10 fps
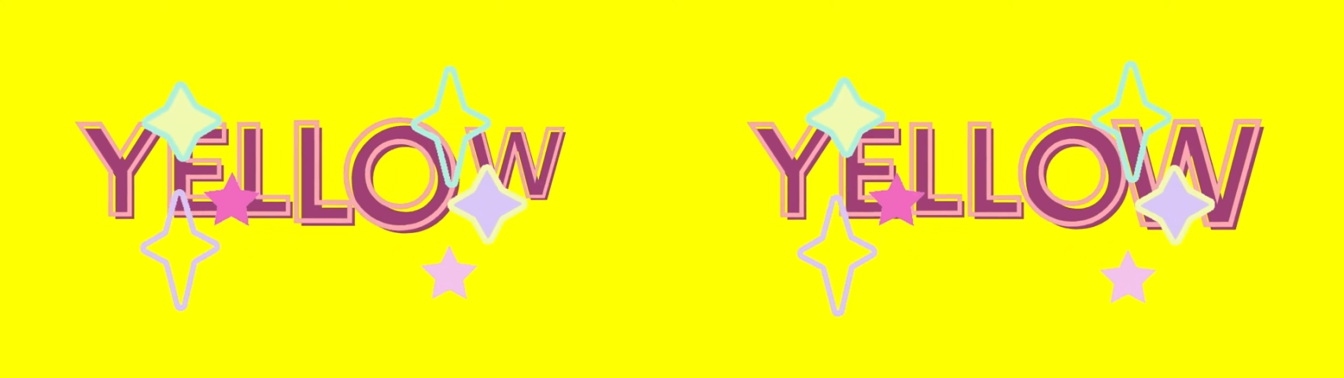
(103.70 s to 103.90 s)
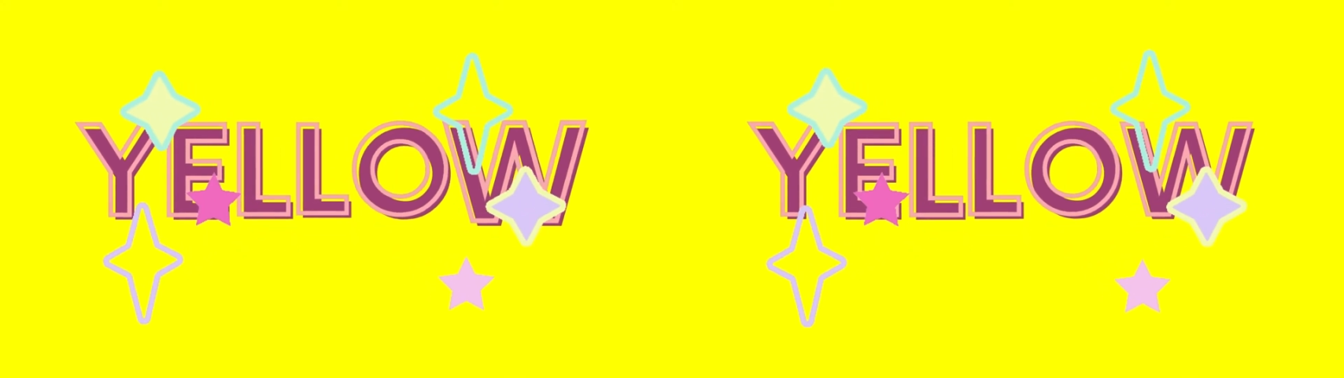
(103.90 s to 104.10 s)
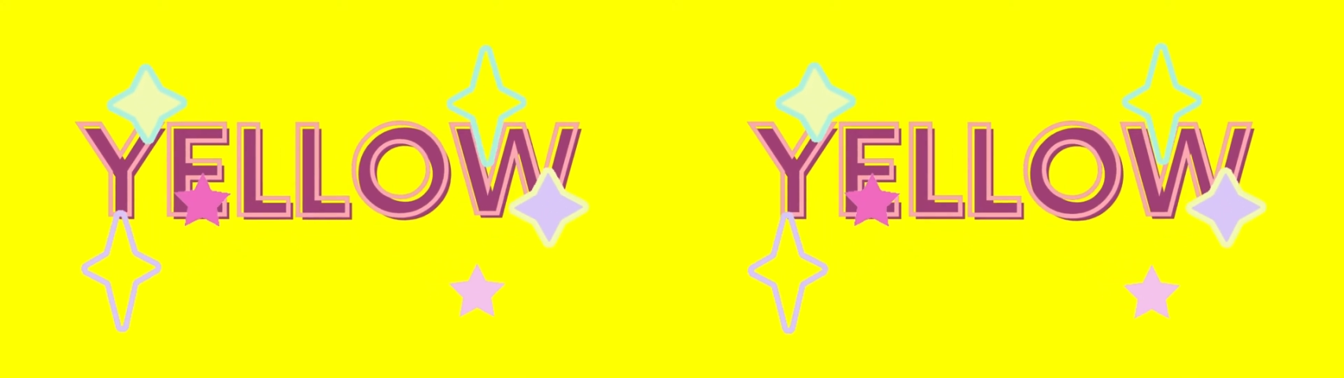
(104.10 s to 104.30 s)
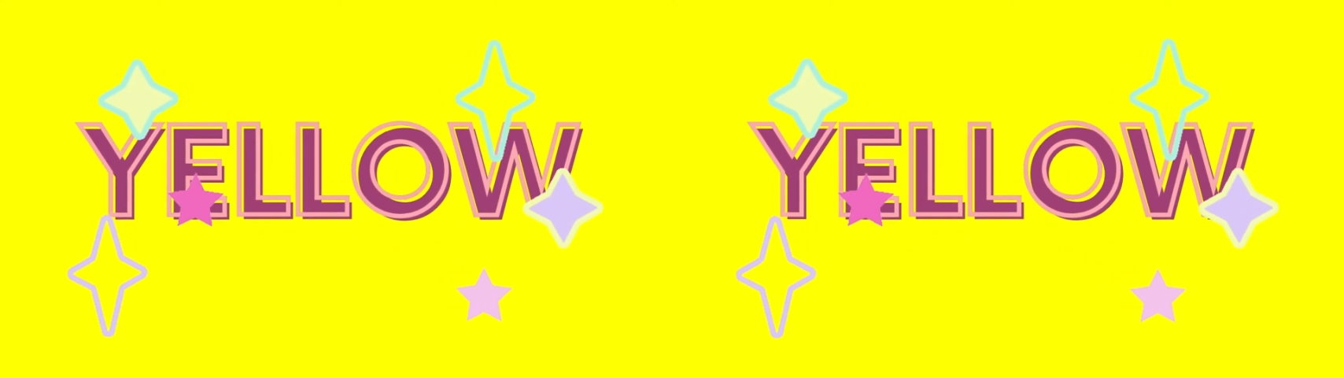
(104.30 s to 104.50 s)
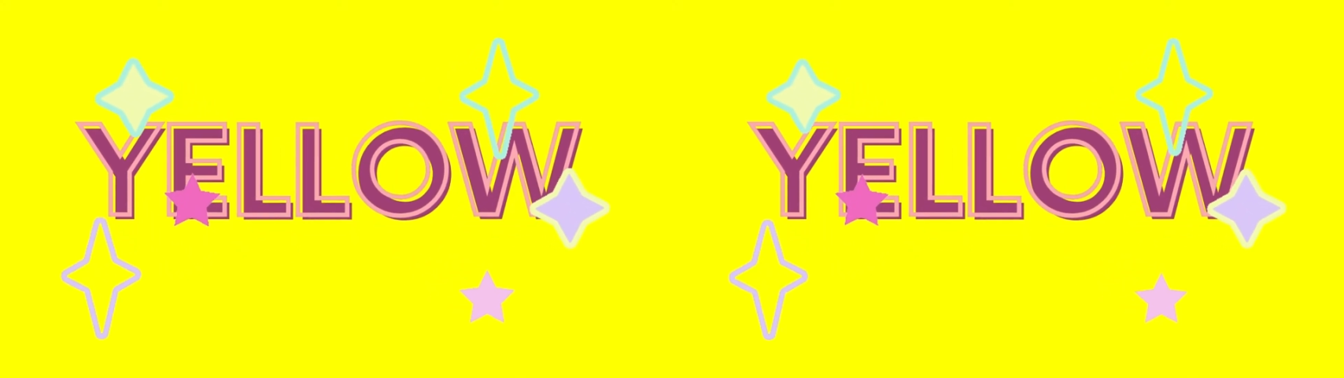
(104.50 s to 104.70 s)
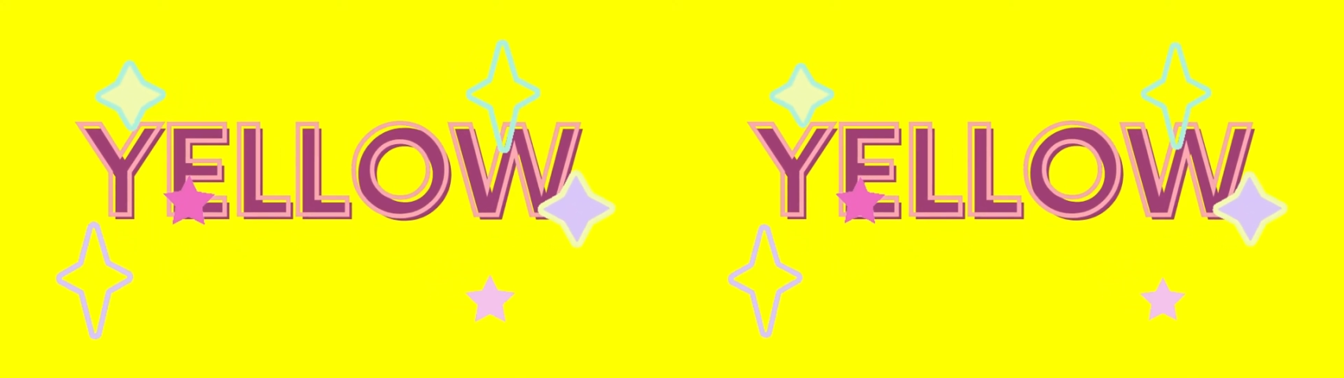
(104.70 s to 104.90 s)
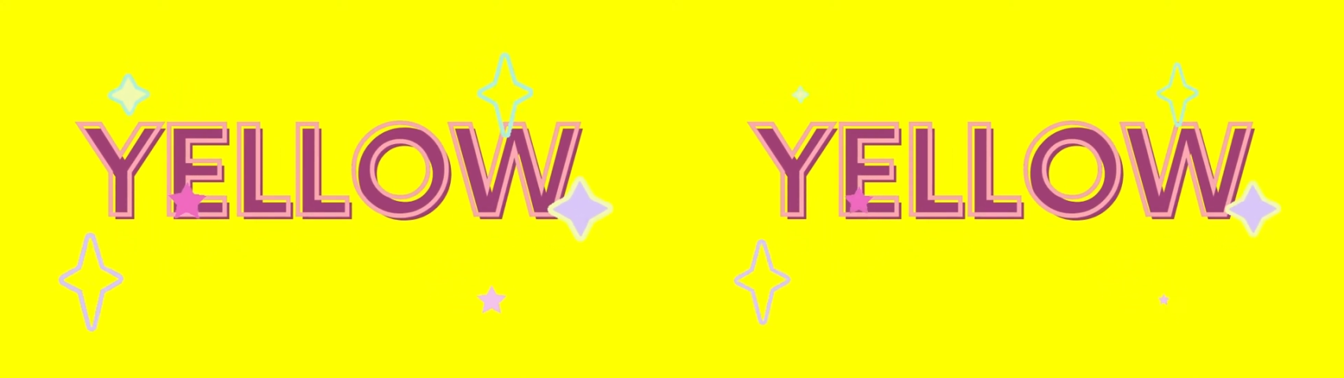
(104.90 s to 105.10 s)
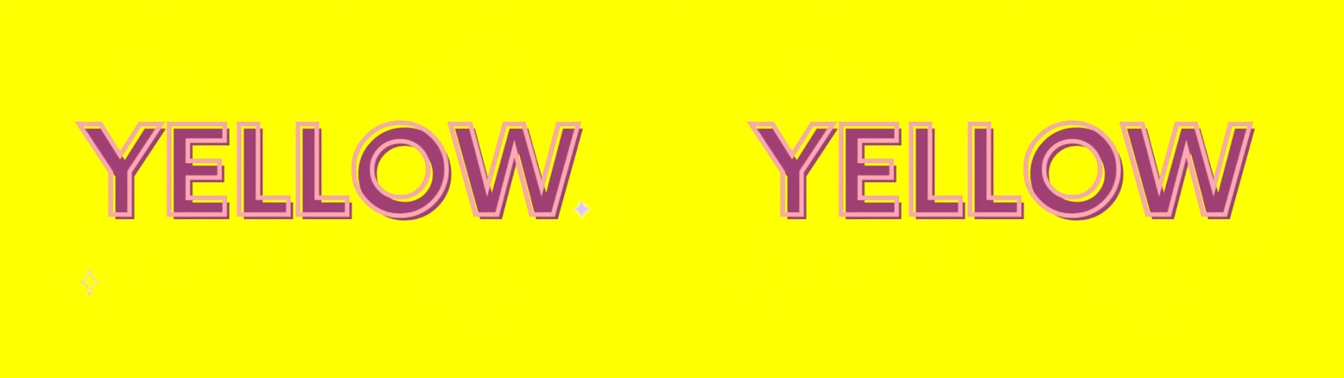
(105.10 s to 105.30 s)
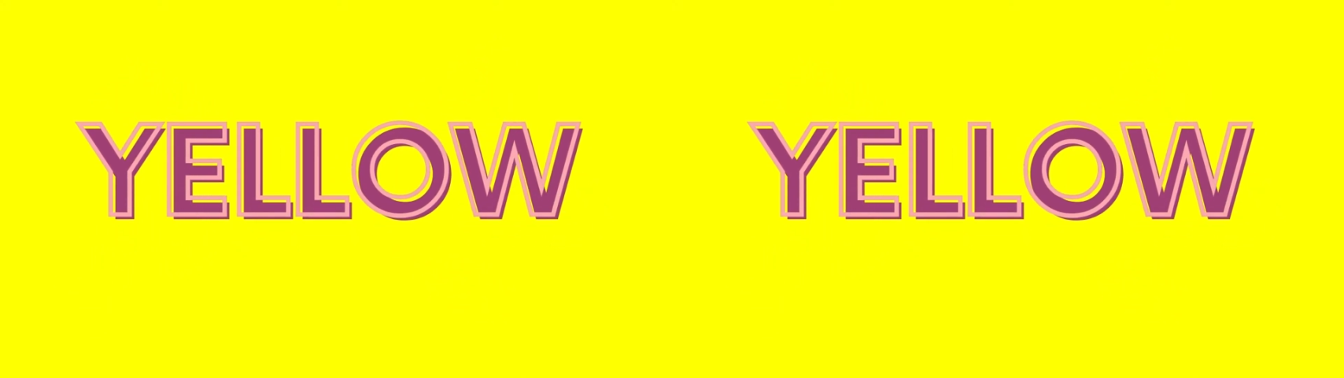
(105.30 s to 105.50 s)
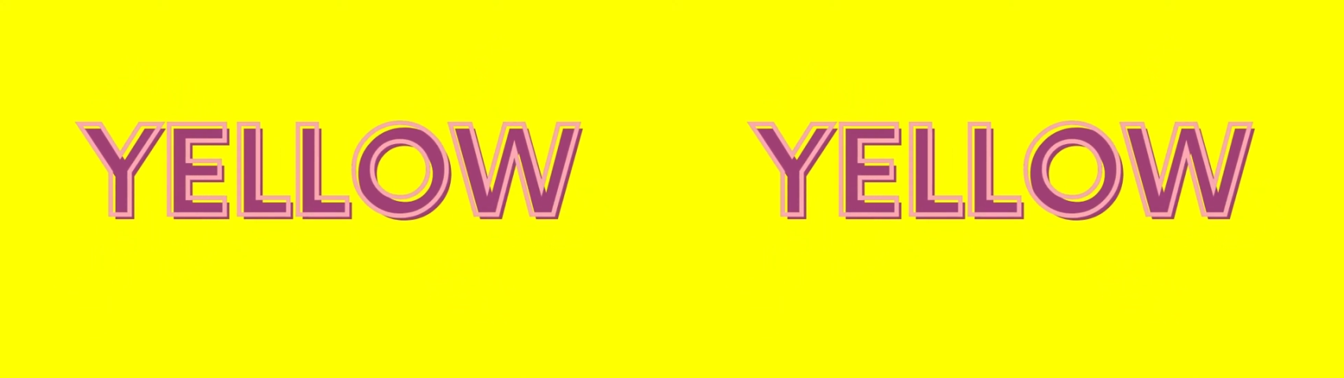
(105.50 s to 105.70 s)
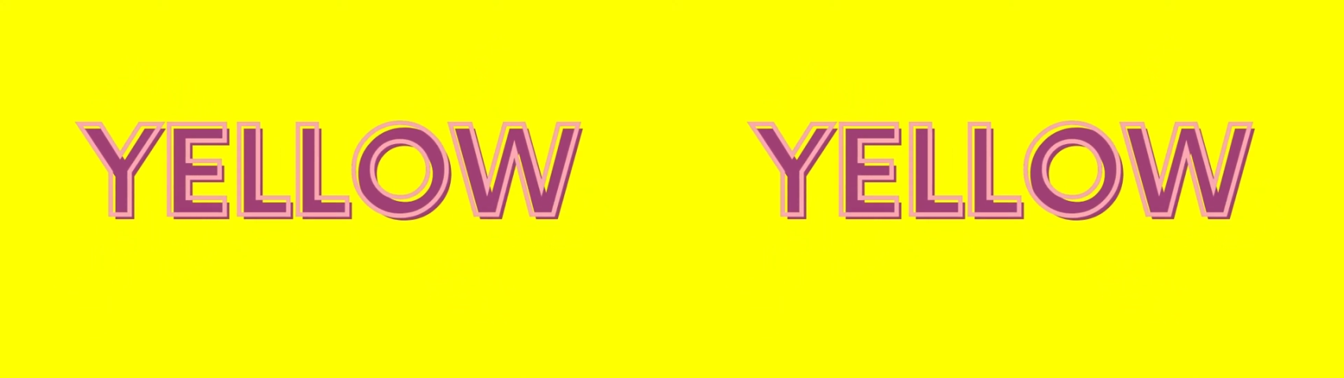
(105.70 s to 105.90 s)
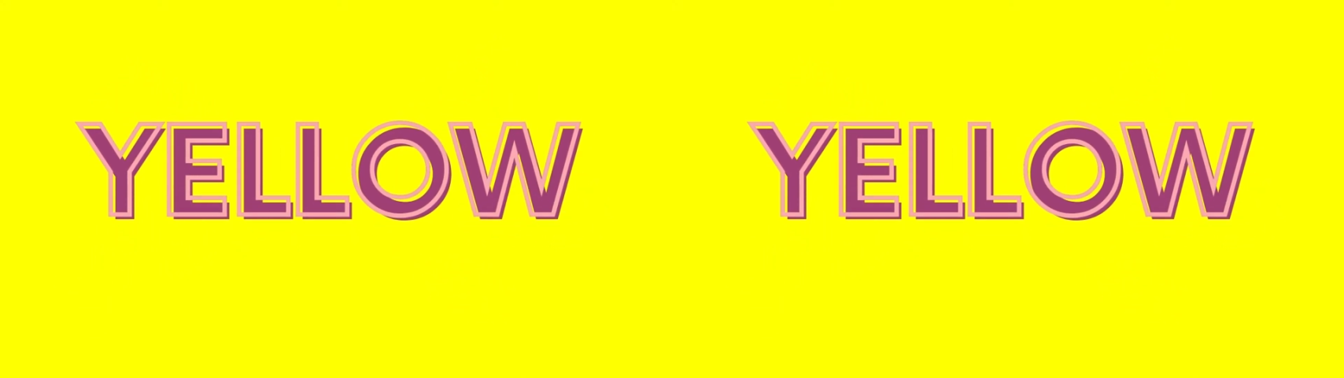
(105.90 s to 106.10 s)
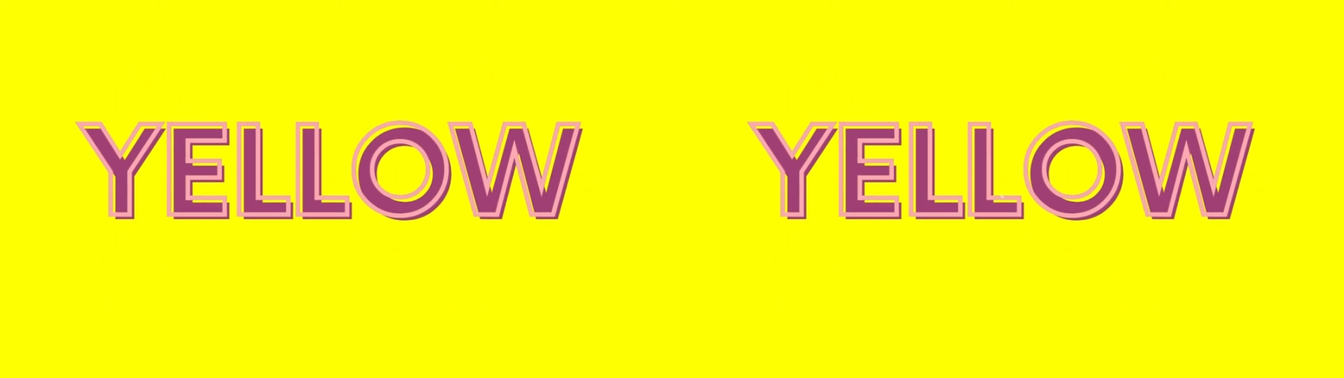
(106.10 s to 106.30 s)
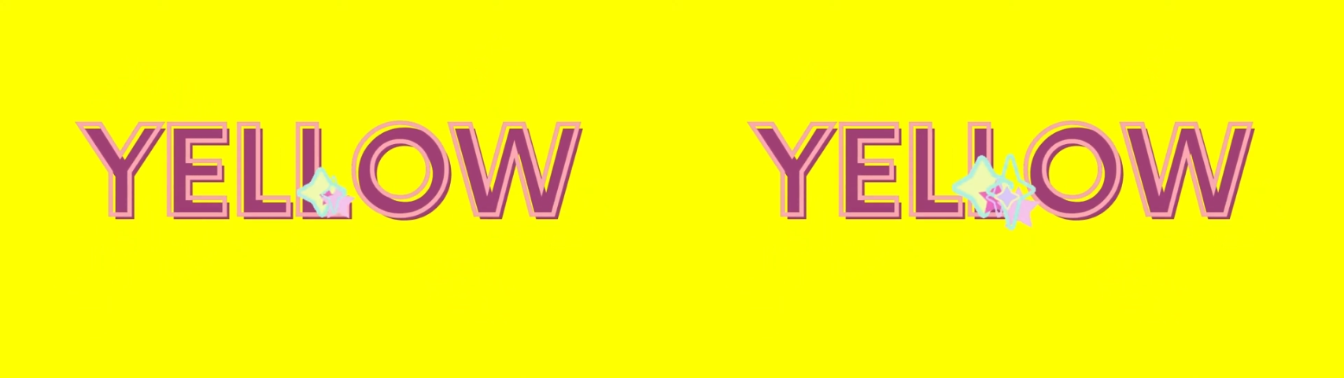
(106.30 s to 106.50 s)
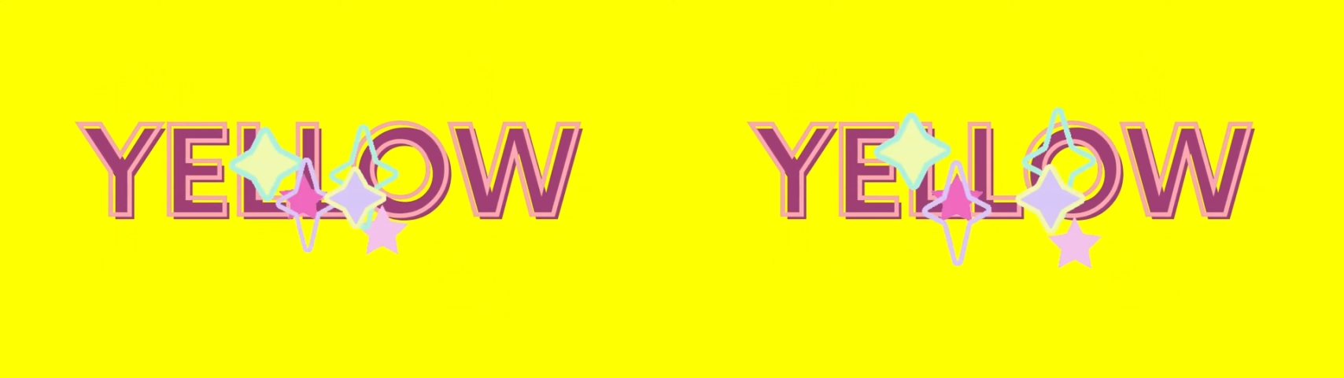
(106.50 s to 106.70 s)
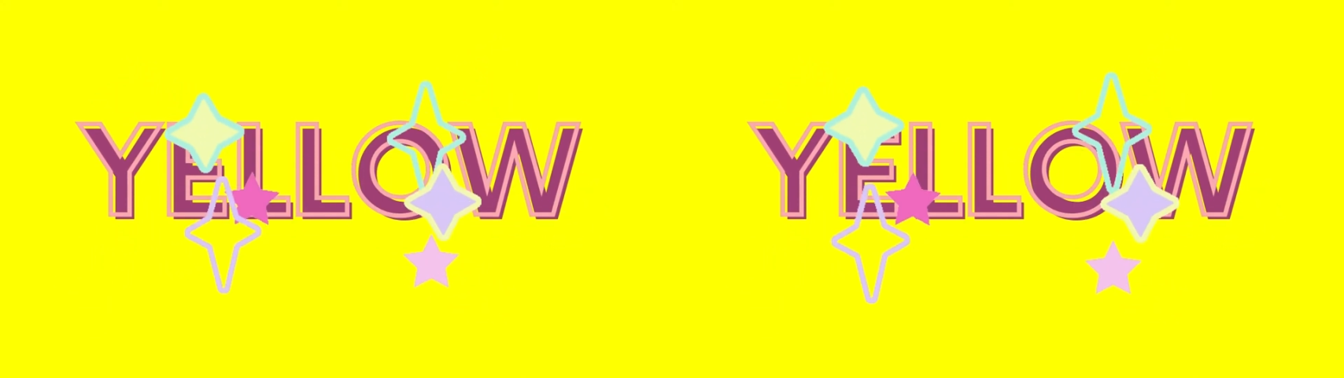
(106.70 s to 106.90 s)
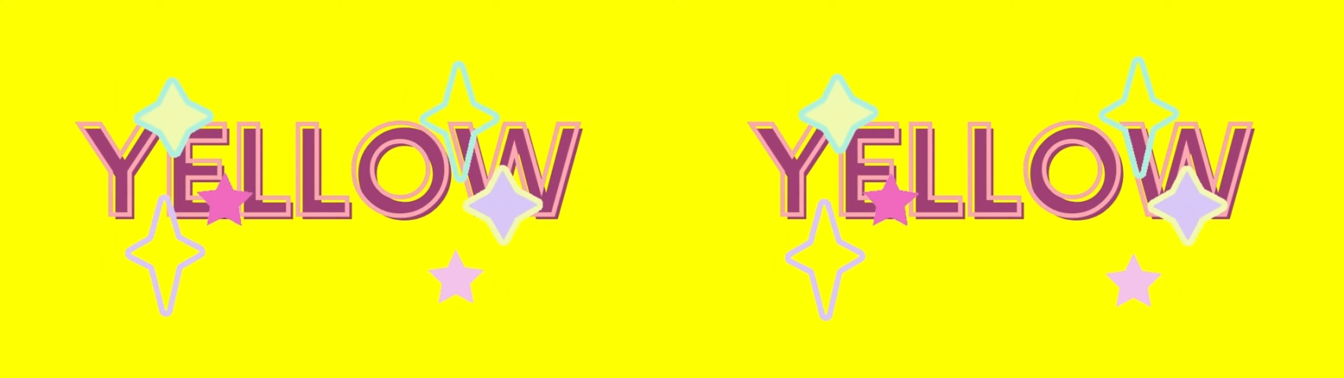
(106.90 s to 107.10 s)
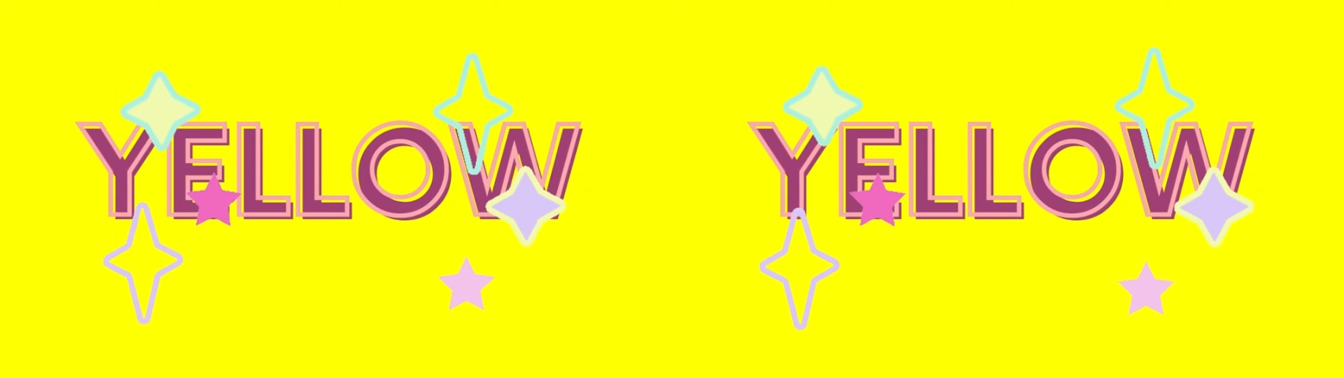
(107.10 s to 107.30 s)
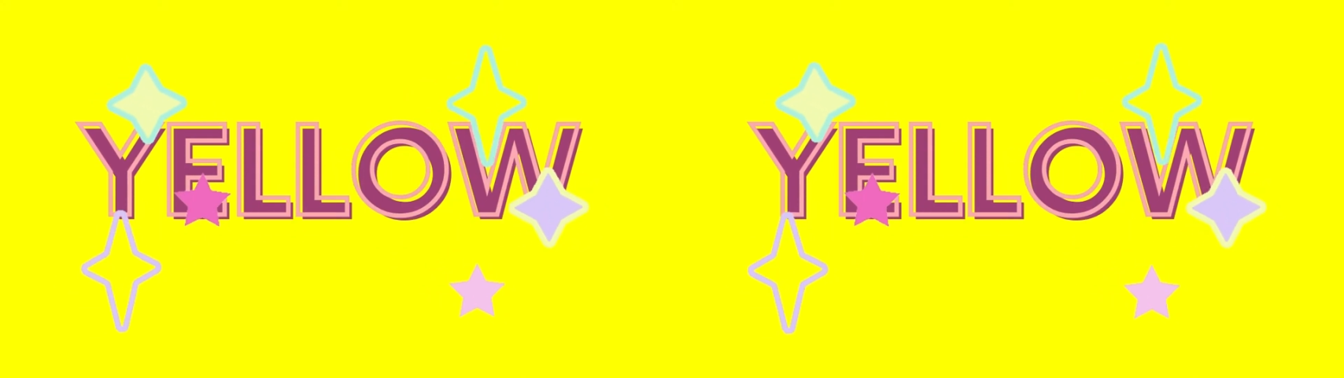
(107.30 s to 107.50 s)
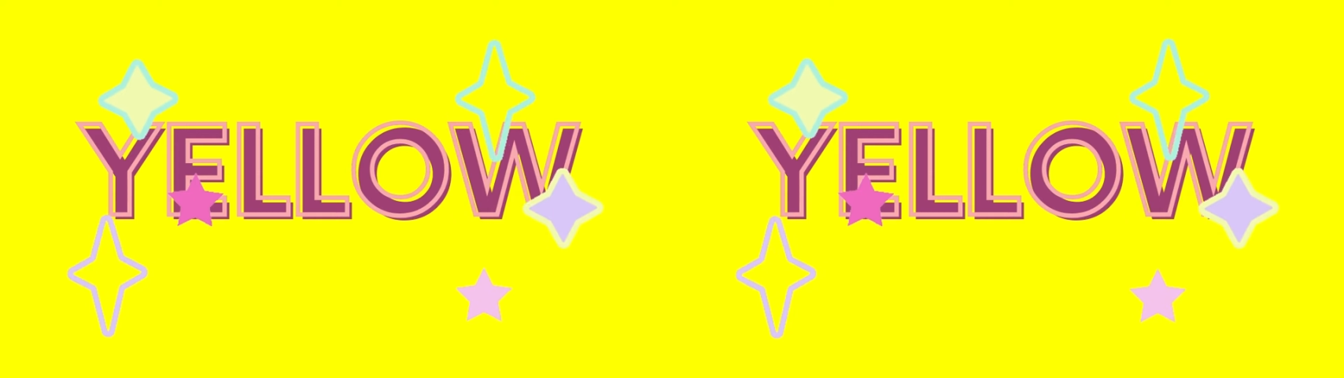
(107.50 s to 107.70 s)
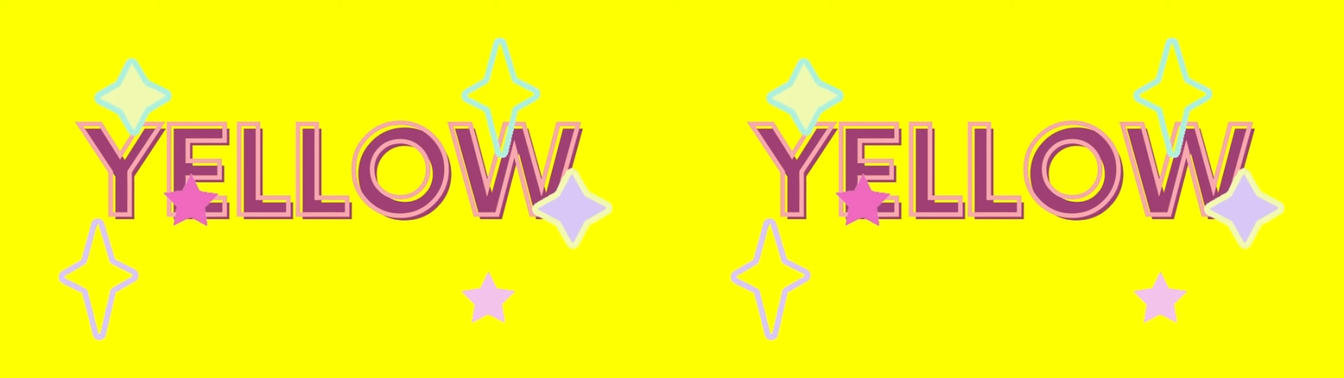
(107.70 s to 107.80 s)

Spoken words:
No face is visible, so there are no lips to read.